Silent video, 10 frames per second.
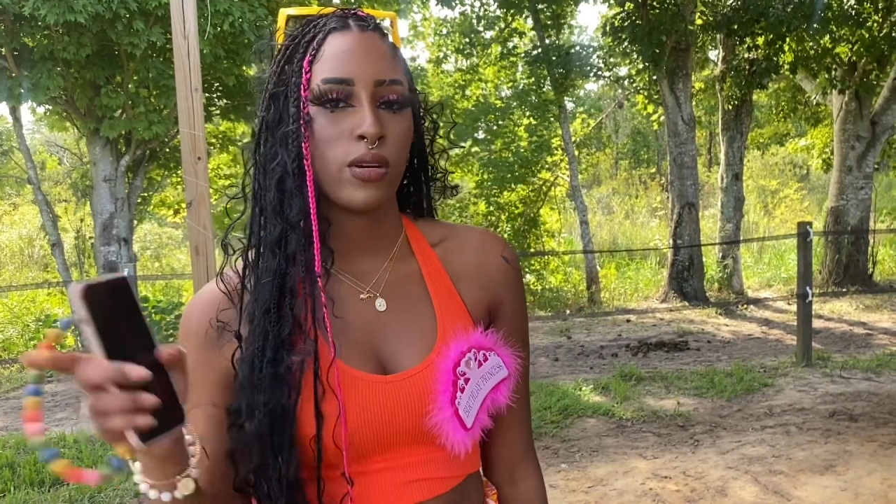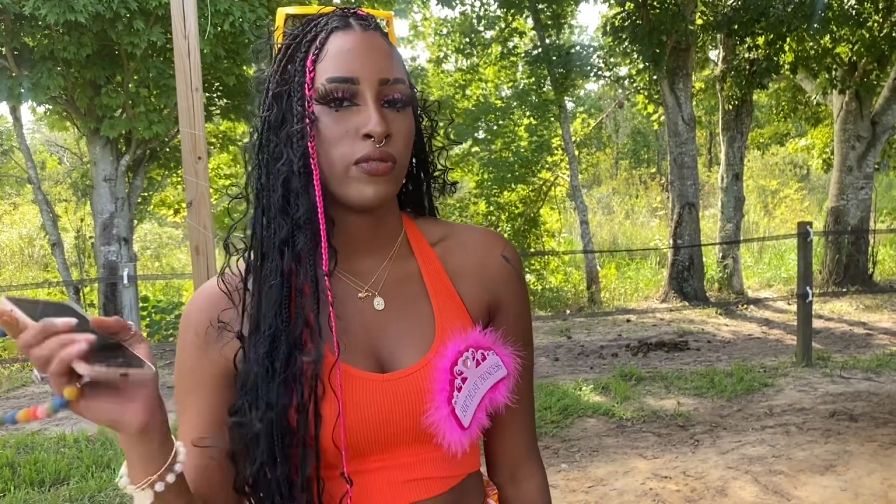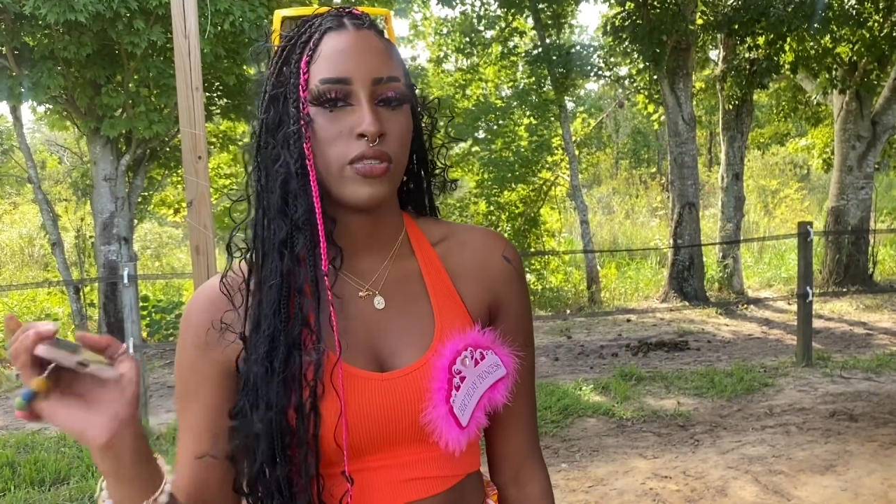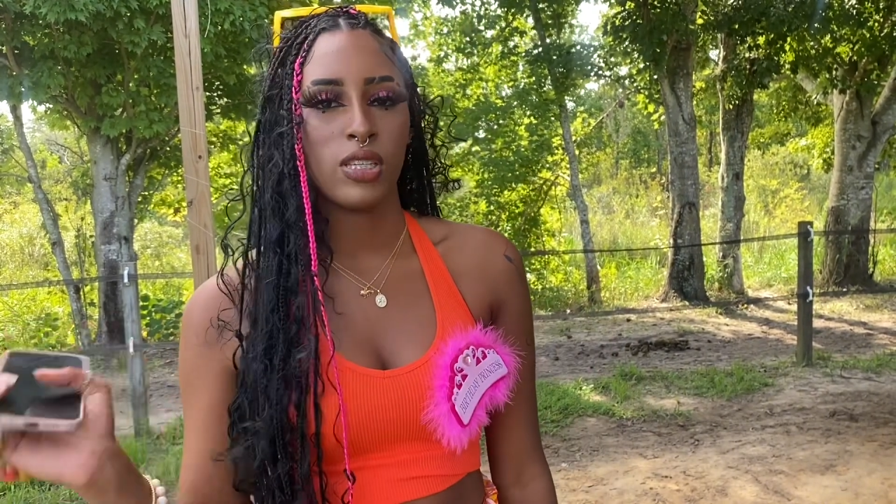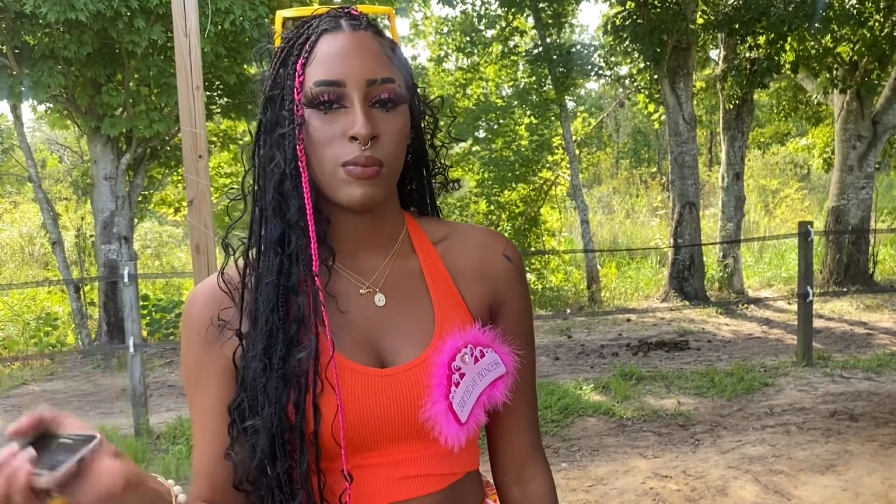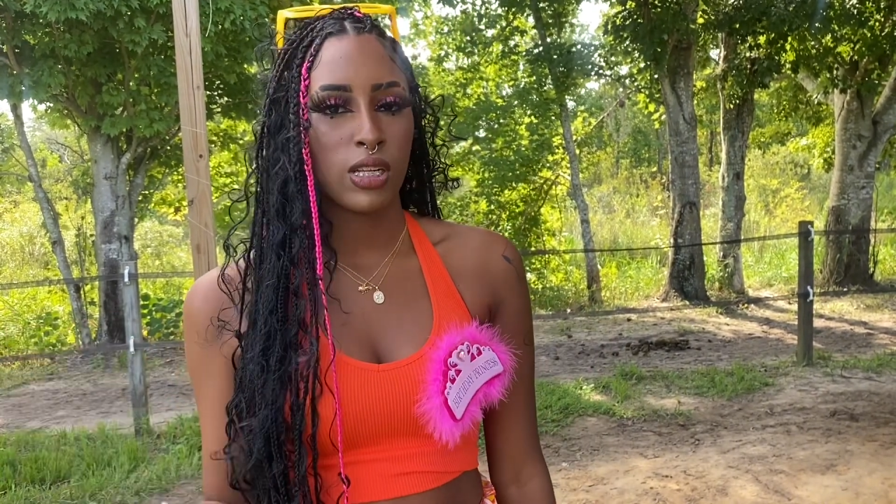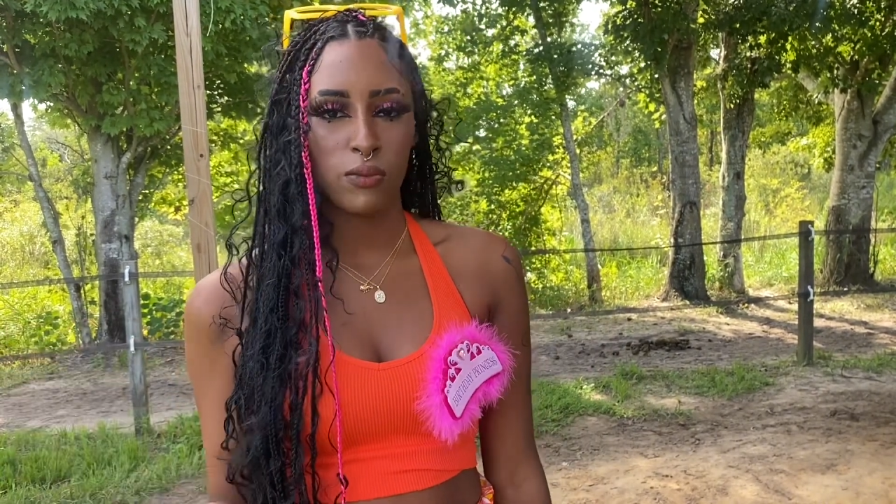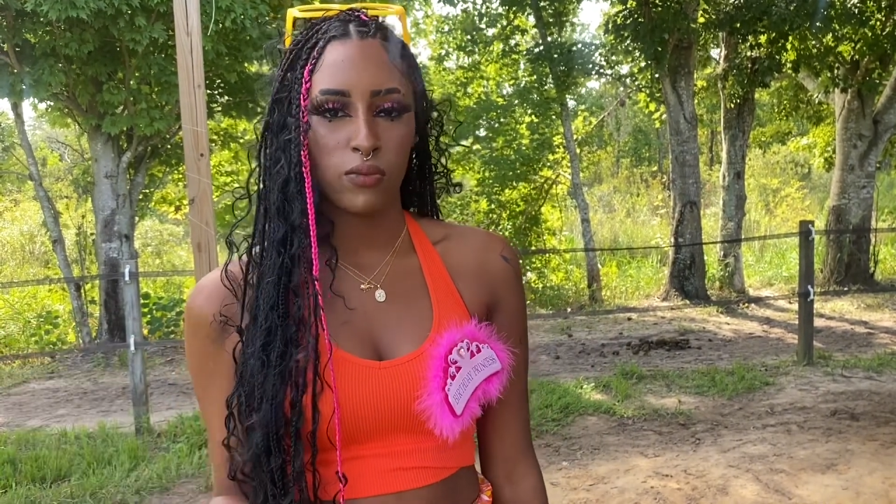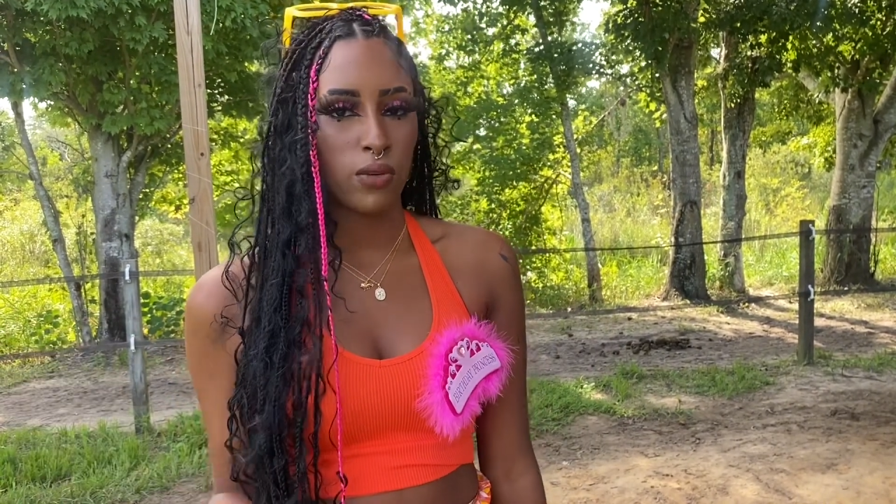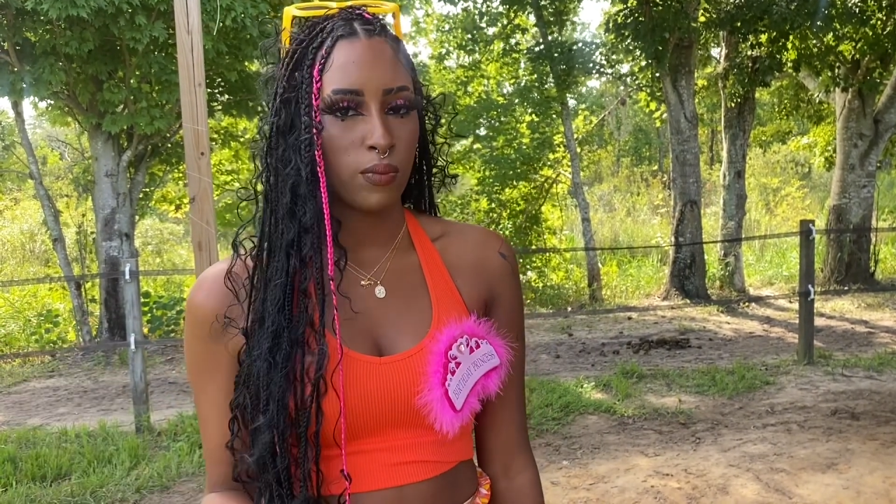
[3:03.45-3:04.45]
up fifteen minutes
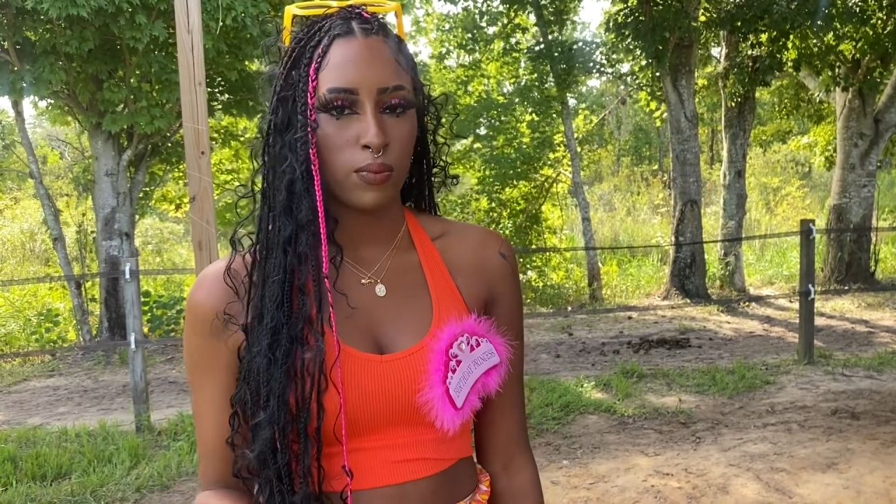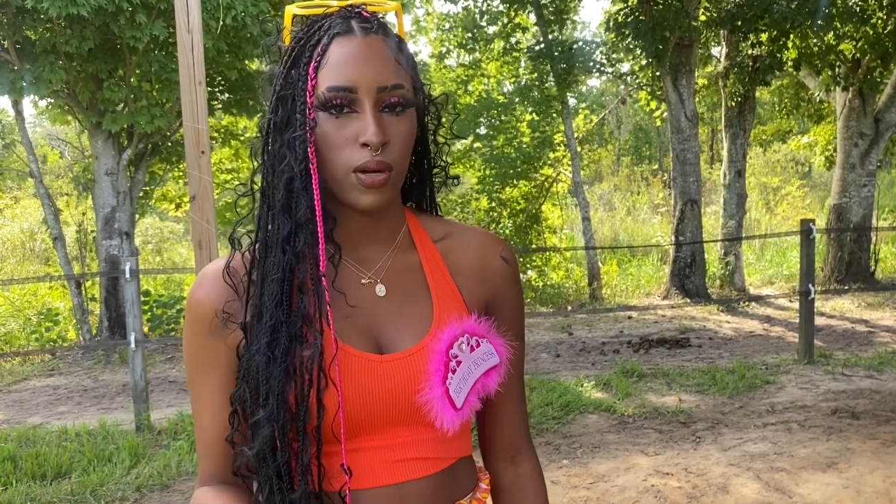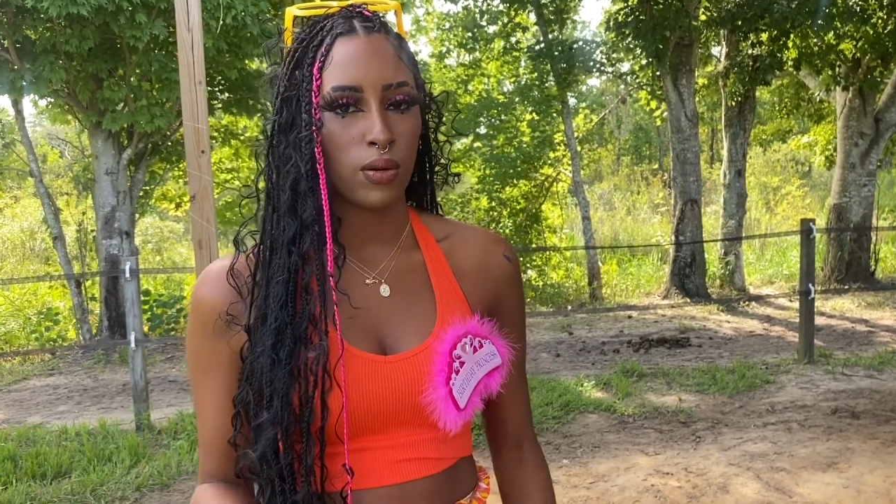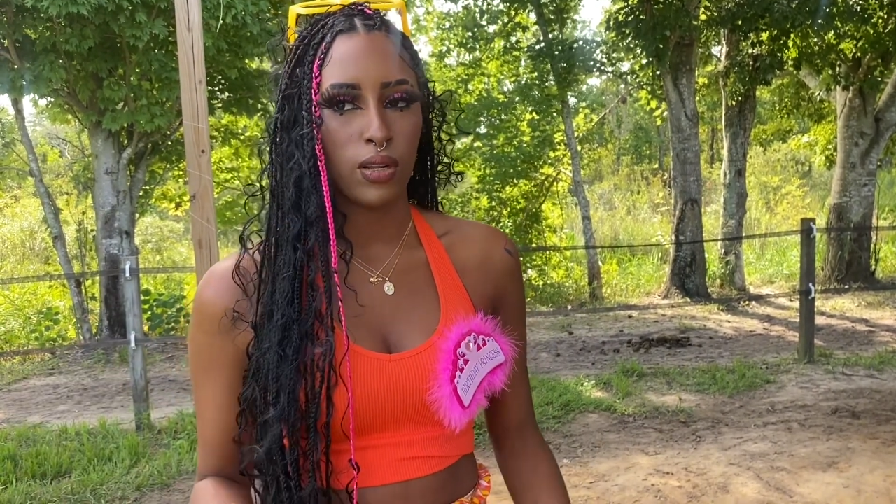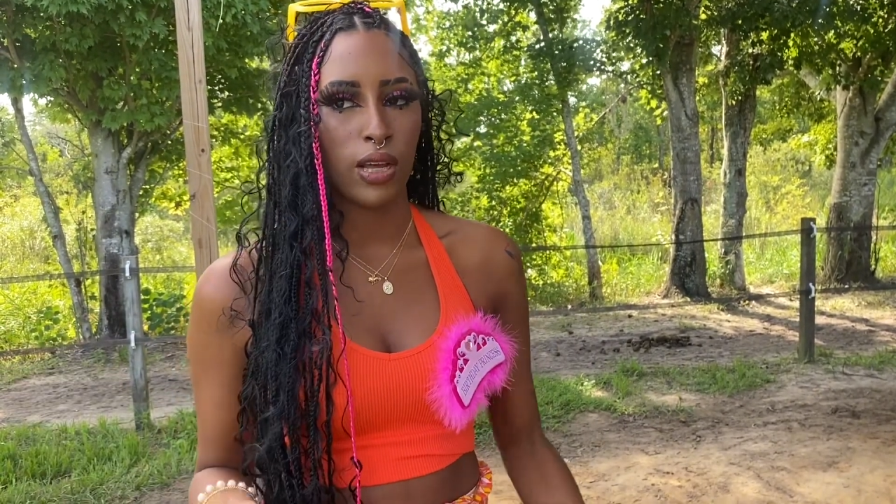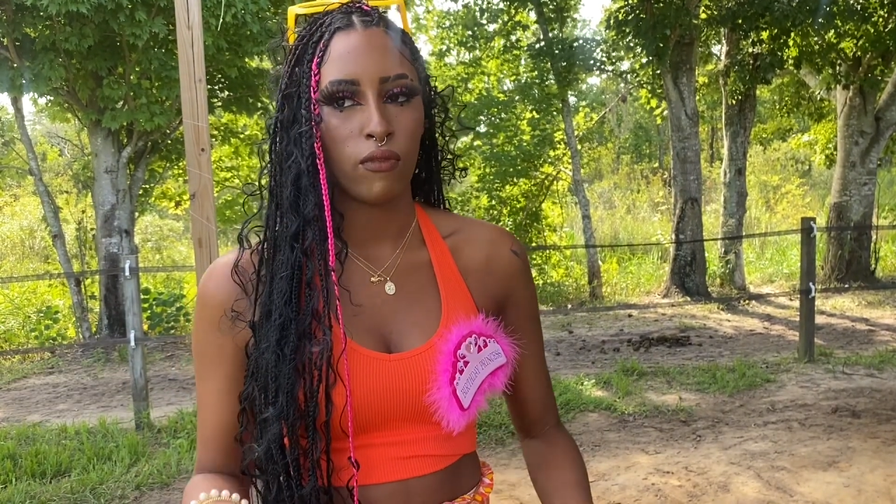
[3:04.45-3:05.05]
before the par like,